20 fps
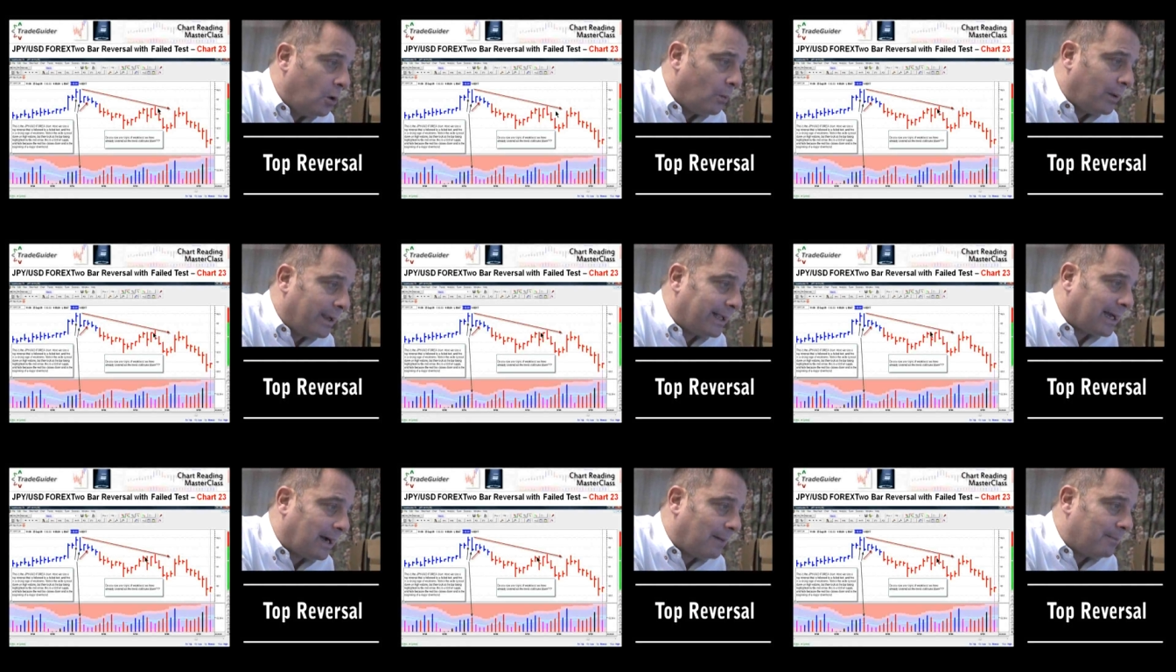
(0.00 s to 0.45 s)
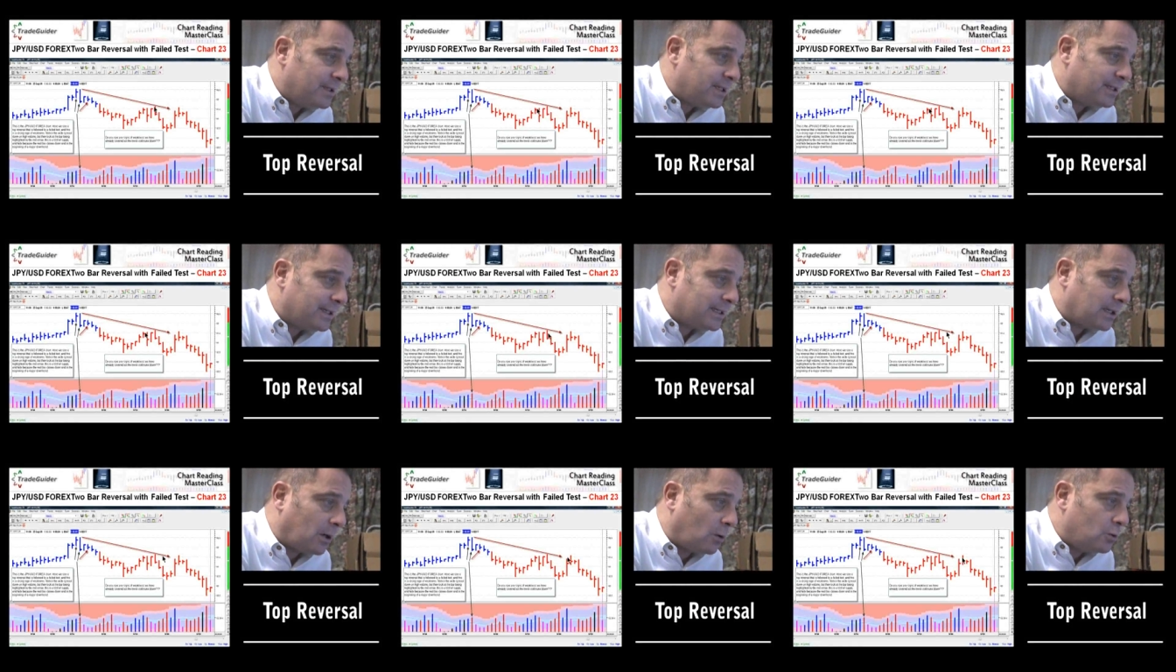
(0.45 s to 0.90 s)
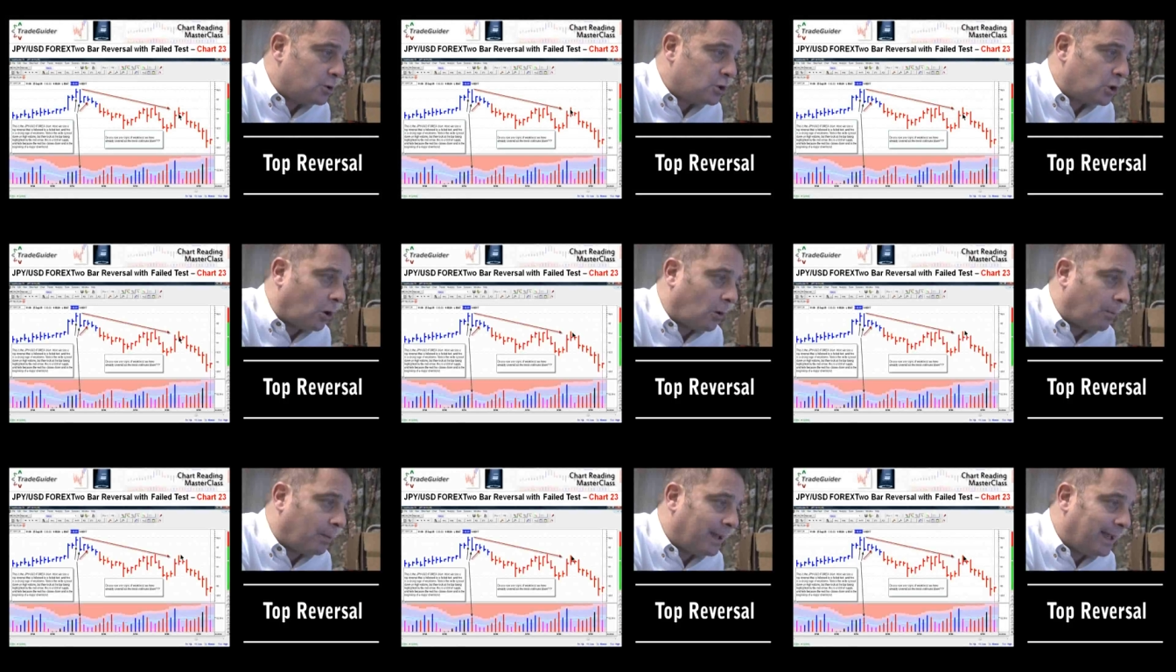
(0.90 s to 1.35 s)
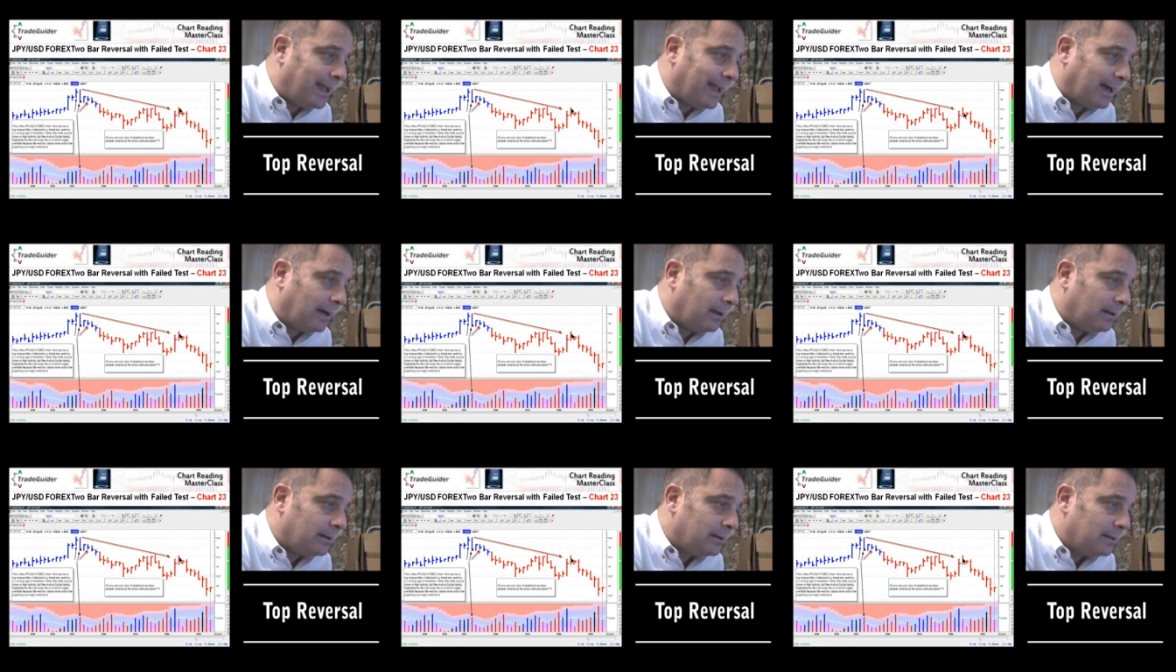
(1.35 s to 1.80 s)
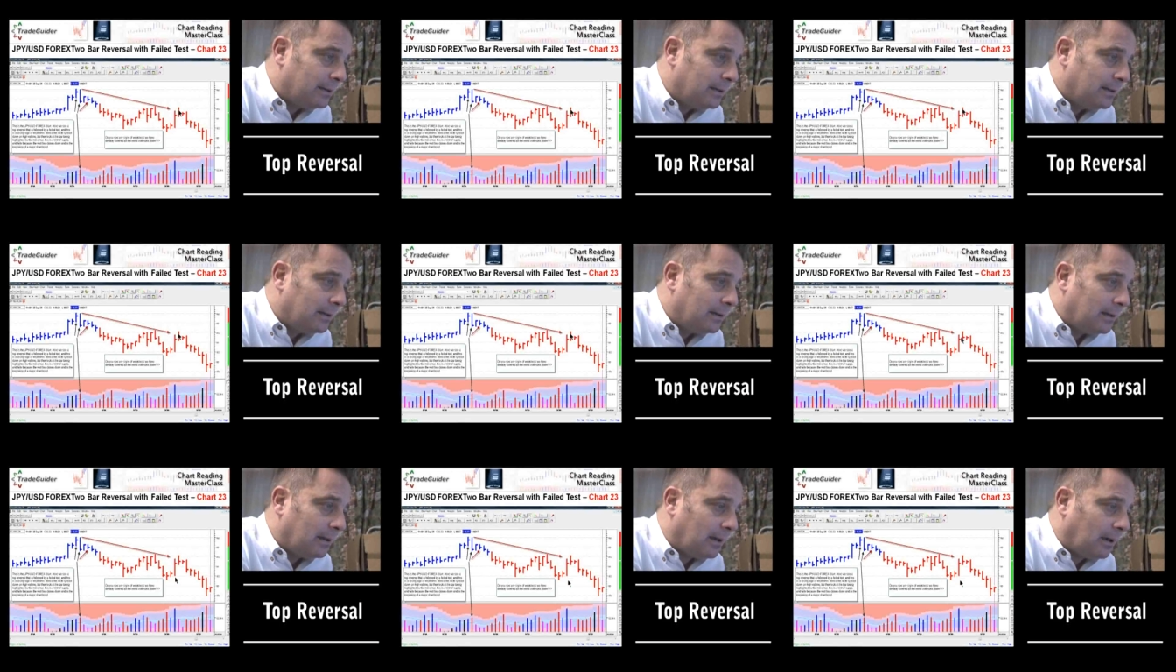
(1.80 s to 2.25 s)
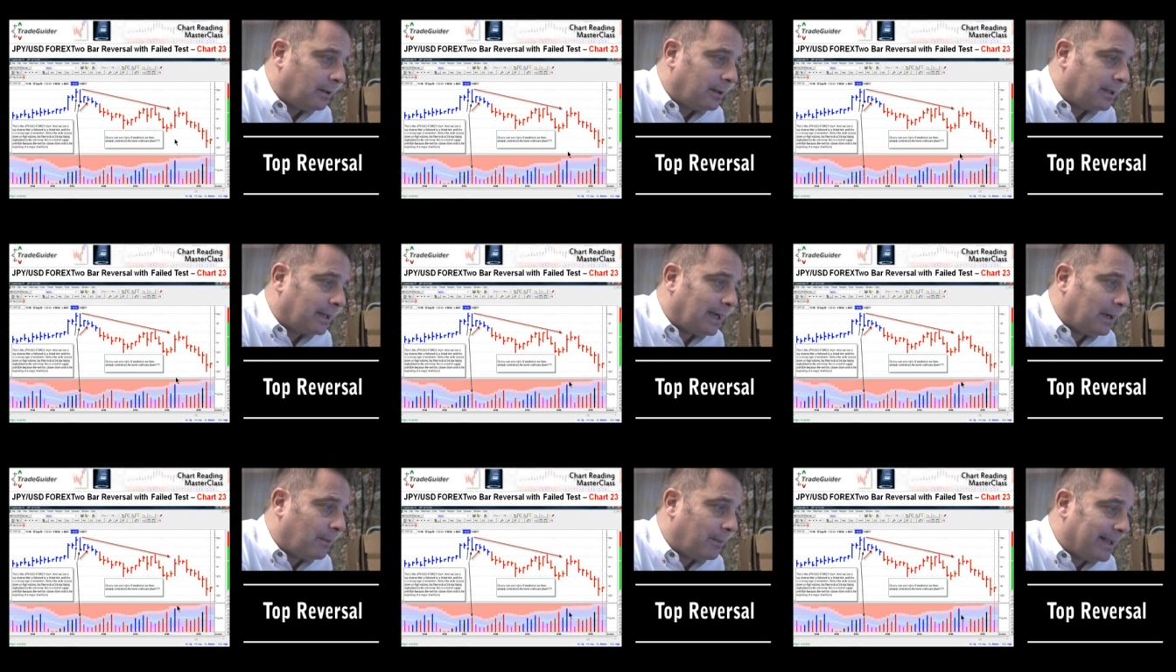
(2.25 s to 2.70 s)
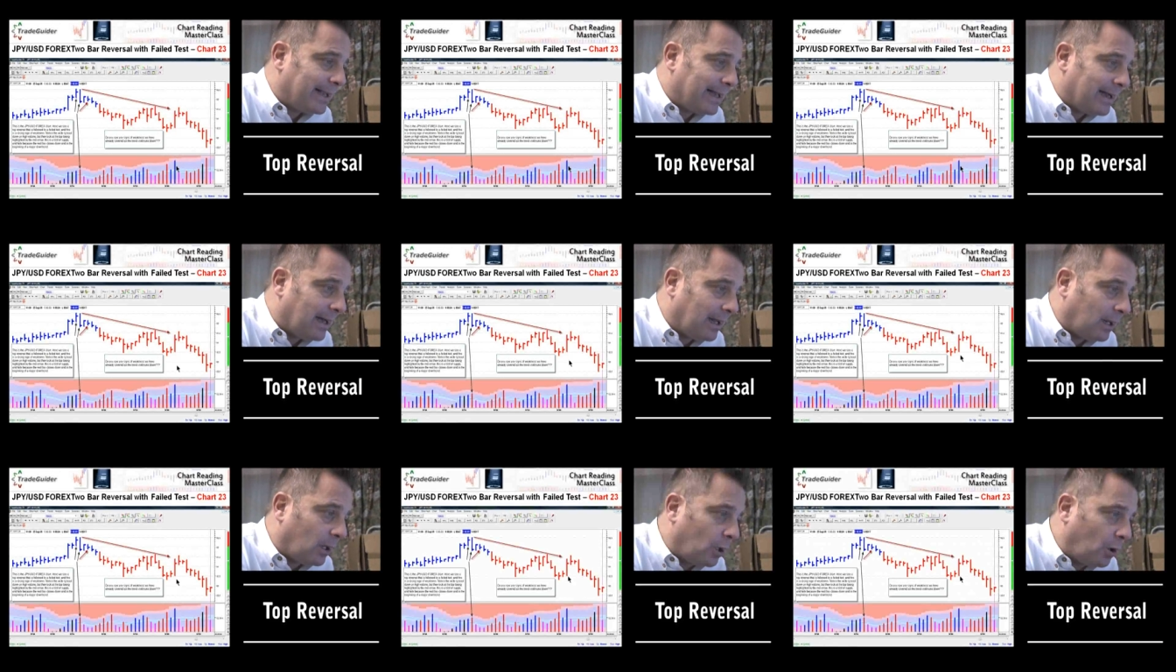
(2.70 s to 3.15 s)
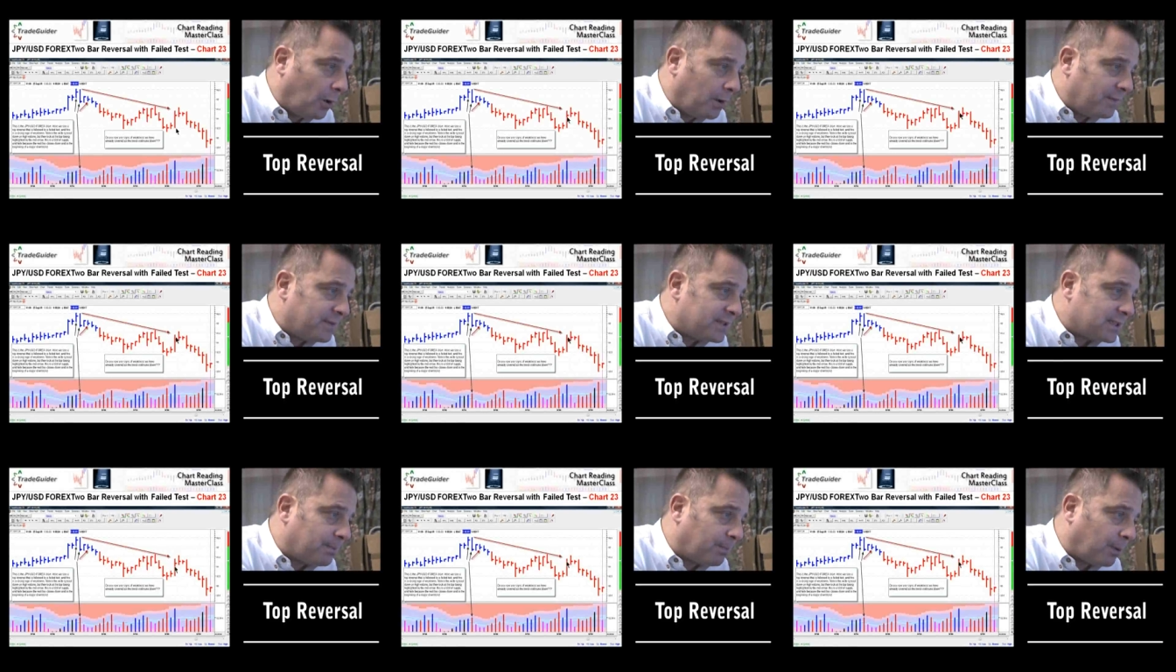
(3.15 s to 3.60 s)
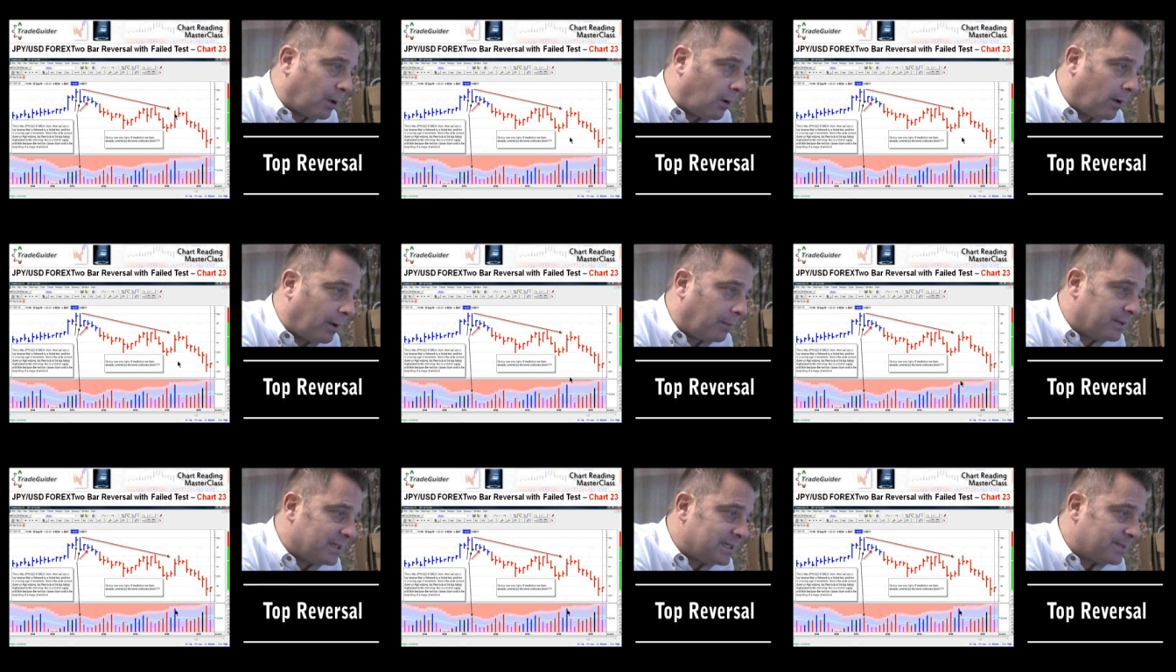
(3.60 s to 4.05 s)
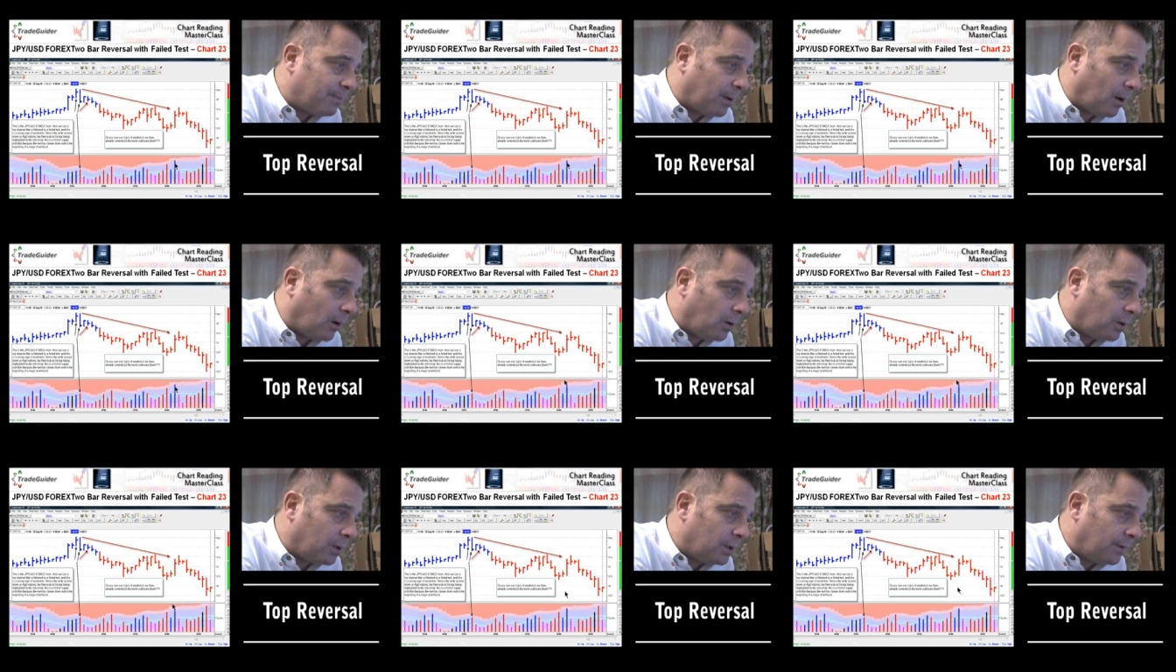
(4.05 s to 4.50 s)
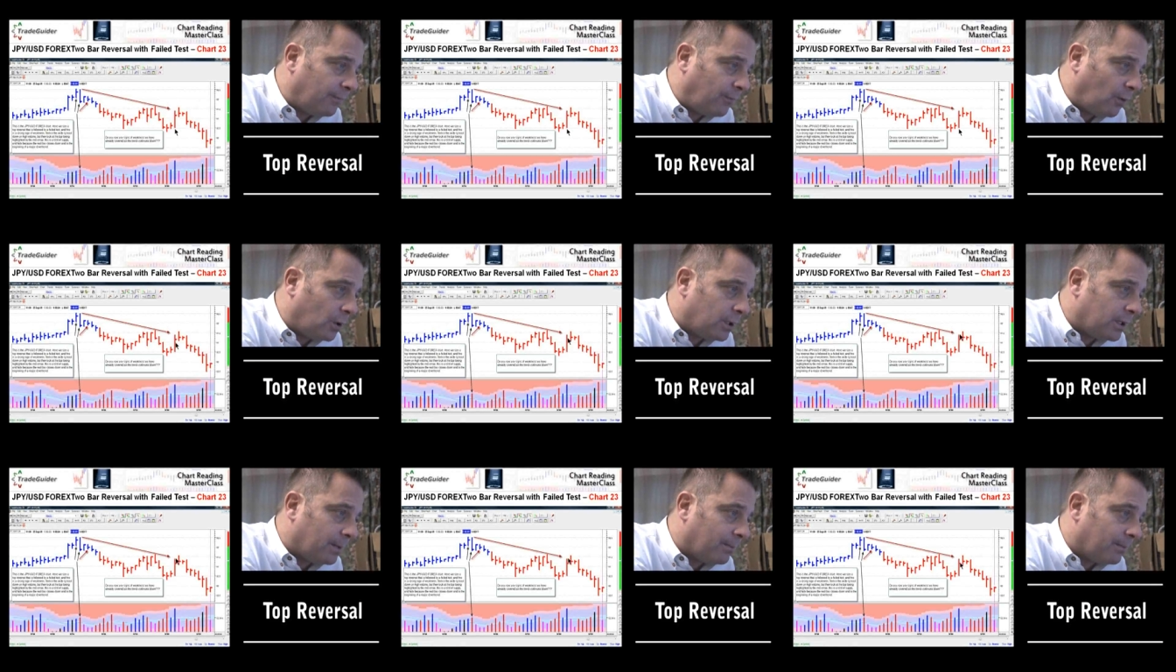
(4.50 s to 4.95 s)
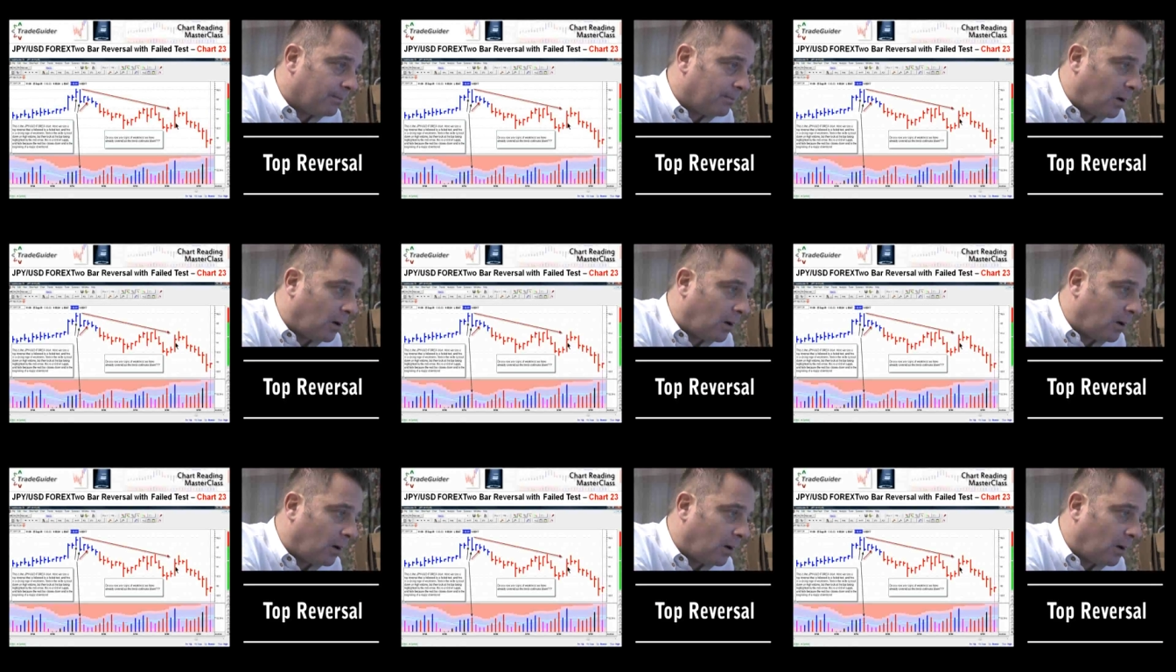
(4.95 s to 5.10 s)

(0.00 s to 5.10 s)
We come to this old top here, okay, we get a lot of supply on this bar. Look at the volume.